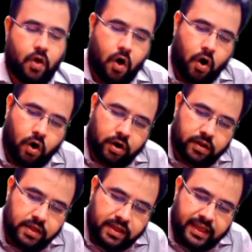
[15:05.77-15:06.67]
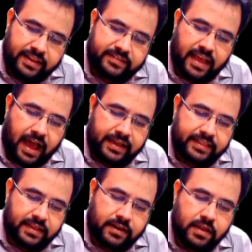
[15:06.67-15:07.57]
Or can I say
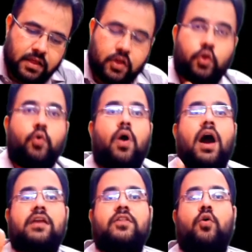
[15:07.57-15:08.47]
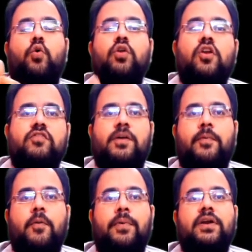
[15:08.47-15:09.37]
either you are the owner of that
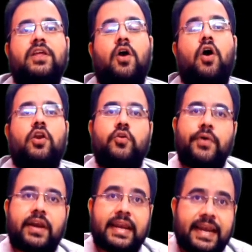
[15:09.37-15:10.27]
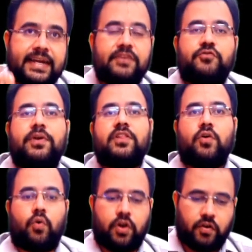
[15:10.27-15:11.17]
property or your relatives were the
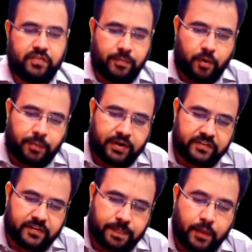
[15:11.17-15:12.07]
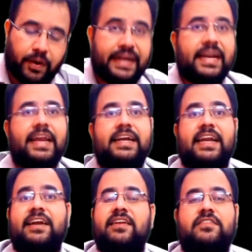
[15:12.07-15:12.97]
owner of the property, sir. Now indirect
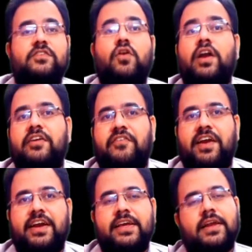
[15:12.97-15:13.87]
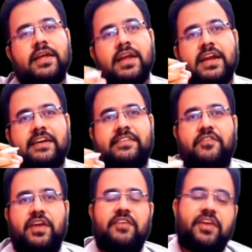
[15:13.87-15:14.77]
interest is not defined here, it's a
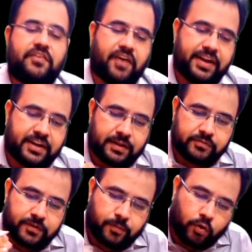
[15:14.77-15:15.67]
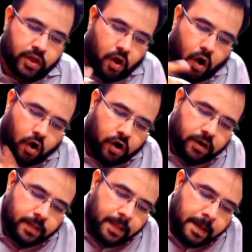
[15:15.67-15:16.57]
very very wide term, sir. Okay,
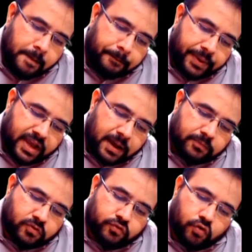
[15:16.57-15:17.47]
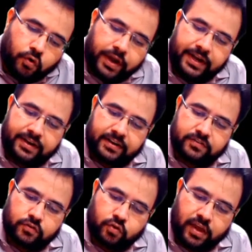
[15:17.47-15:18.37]
or becomes so interest.
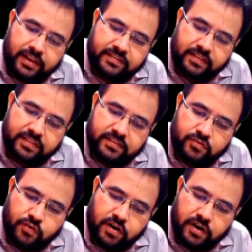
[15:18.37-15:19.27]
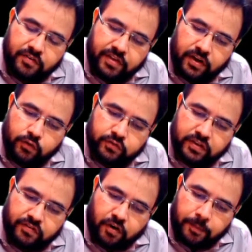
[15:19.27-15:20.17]
So can I say this word we are using
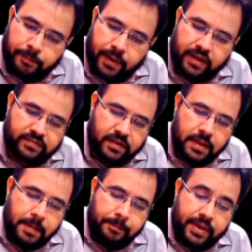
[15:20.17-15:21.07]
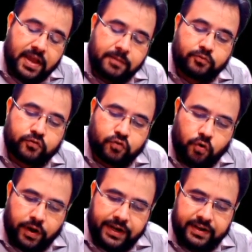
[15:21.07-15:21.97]
for past, becomes
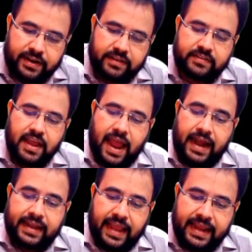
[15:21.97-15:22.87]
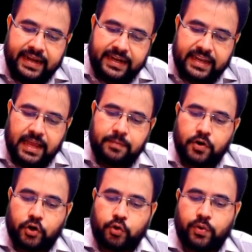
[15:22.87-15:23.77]
so interest at any time
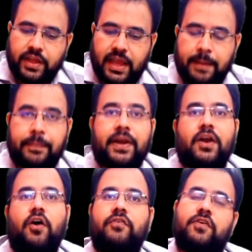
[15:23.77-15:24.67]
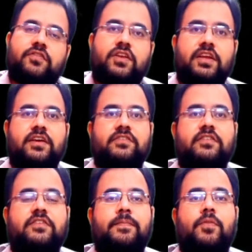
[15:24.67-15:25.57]
during a period of 3 years,
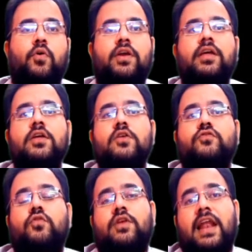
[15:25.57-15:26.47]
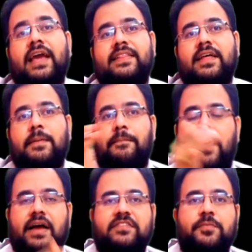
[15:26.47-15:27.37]
sir. Okay, so neither
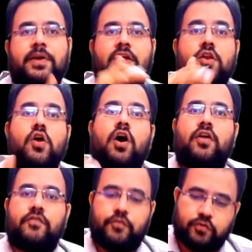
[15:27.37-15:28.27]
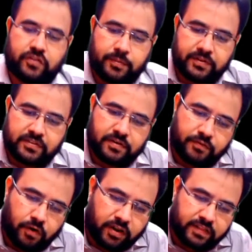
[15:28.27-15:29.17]
past mein nor future mein, sir,
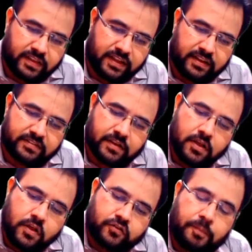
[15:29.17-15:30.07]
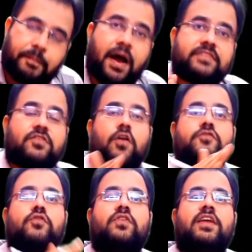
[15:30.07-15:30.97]
for 3 years, sir. So past
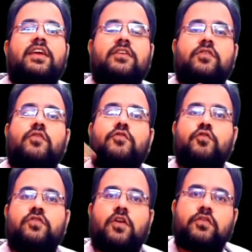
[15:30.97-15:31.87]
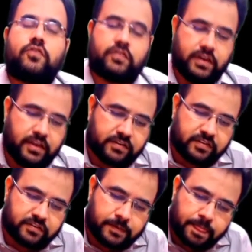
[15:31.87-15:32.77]
also 3 years, future also 3 years,
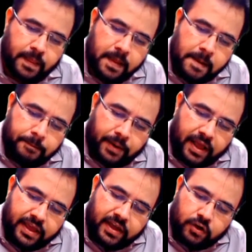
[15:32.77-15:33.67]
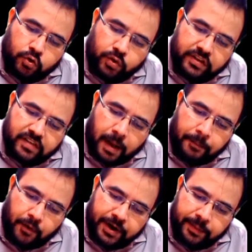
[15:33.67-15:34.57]
sir, prior to his
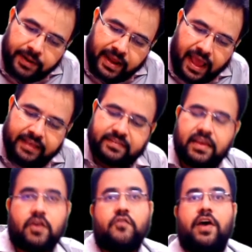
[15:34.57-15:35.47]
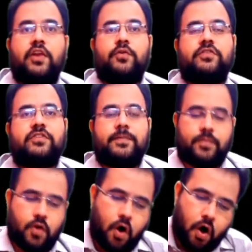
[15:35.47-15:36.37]
appointment as a valuer, sir,
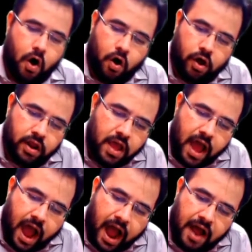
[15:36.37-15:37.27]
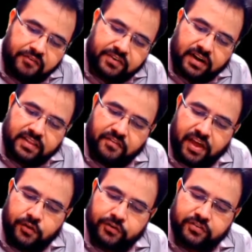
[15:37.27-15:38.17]
or after the
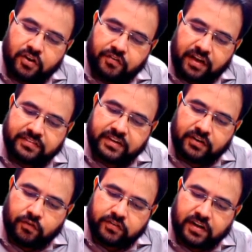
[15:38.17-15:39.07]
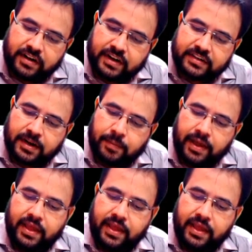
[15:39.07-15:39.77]
valuation of asset was conducted by,